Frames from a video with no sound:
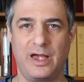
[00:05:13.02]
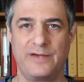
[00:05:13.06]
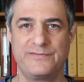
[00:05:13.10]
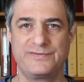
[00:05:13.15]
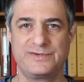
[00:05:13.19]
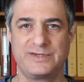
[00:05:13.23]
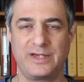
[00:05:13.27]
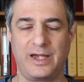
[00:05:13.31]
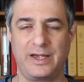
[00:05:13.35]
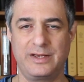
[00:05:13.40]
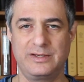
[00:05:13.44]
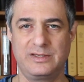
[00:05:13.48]
of
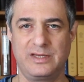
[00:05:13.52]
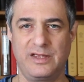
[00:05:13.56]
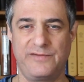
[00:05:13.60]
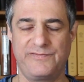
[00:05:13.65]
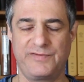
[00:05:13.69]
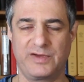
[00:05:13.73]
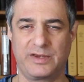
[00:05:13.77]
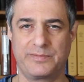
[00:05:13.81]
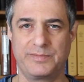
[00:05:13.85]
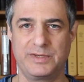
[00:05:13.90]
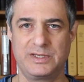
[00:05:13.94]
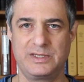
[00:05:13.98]

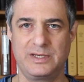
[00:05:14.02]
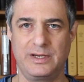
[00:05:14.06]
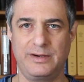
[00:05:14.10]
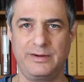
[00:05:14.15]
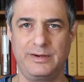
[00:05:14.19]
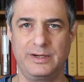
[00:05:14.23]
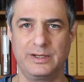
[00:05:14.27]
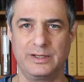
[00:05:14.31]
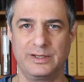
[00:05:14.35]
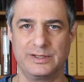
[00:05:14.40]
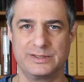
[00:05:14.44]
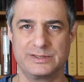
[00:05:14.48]
scientific
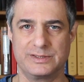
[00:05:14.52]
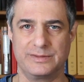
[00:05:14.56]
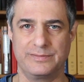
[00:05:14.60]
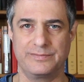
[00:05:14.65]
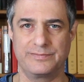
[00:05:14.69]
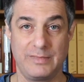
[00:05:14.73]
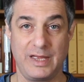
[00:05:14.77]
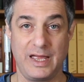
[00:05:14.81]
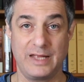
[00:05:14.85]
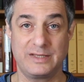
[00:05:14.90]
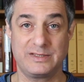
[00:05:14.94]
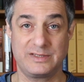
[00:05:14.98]
materialism.
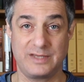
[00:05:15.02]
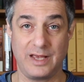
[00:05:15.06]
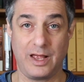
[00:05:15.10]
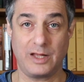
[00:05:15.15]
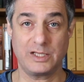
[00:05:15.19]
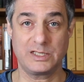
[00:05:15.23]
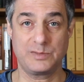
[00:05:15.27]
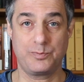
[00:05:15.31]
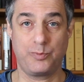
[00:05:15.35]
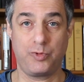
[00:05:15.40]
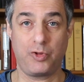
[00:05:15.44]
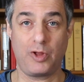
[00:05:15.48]
It
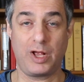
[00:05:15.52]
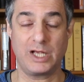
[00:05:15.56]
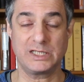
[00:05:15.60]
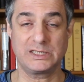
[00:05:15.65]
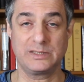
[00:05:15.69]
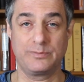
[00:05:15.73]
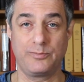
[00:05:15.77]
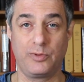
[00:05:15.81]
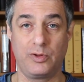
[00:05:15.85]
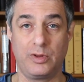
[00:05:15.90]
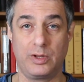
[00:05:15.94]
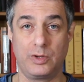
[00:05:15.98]
sounds
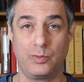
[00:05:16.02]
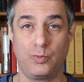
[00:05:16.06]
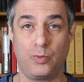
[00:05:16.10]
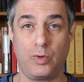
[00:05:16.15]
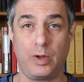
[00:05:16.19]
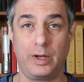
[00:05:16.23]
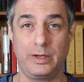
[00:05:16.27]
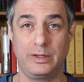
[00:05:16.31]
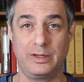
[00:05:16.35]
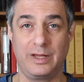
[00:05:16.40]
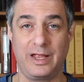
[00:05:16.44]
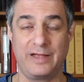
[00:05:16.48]
plausible on
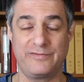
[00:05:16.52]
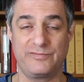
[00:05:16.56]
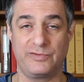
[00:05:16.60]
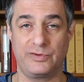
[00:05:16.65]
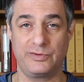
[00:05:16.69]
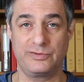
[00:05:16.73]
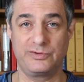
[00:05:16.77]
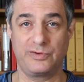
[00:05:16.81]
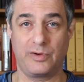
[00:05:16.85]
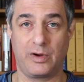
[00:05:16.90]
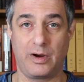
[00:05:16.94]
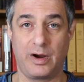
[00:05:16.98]
one
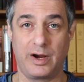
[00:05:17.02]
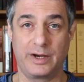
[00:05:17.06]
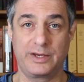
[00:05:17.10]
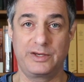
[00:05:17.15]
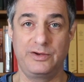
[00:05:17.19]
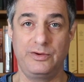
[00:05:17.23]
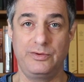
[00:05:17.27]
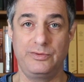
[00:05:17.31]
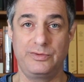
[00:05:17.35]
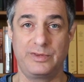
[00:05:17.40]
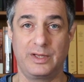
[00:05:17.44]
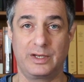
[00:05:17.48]
level to
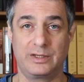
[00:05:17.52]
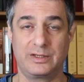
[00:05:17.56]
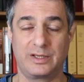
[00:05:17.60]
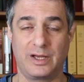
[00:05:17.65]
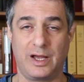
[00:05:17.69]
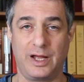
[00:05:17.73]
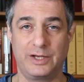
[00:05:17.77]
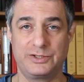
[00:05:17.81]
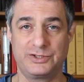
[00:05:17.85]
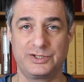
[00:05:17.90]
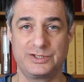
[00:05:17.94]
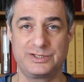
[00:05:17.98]
argue that
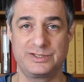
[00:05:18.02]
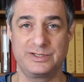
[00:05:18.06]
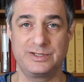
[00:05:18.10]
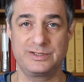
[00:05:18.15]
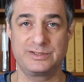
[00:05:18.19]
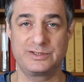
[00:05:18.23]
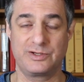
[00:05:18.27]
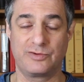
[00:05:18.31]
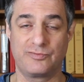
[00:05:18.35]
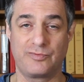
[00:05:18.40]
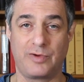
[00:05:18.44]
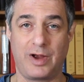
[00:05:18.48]

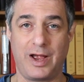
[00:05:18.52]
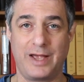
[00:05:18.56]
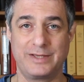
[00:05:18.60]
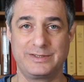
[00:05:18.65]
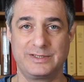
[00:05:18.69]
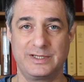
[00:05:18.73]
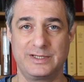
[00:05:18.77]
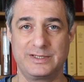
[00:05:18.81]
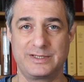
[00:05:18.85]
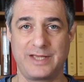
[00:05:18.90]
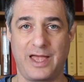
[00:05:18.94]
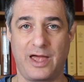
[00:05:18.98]
consciousness
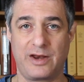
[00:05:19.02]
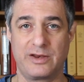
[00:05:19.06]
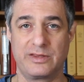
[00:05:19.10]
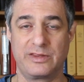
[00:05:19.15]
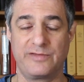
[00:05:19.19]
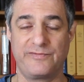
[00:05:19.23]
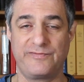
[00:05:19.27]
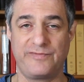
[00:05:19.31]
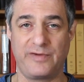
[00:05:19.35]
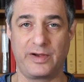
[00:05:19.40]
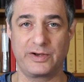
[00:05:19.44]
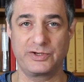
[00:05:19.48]
arises out of
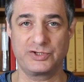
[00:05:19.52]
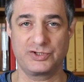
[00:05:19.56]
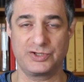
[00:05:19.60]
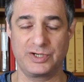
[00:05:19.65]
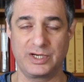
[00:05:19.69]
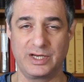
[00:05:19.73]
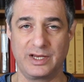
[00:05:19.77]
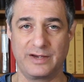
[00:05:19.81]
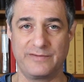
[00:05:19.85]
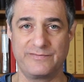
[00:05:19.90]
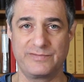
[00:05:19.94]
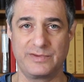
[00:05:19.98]
the
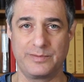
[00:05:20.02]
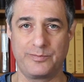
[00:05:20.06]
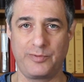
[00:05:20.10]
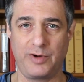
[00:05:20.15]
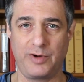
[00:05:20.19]
functioning of the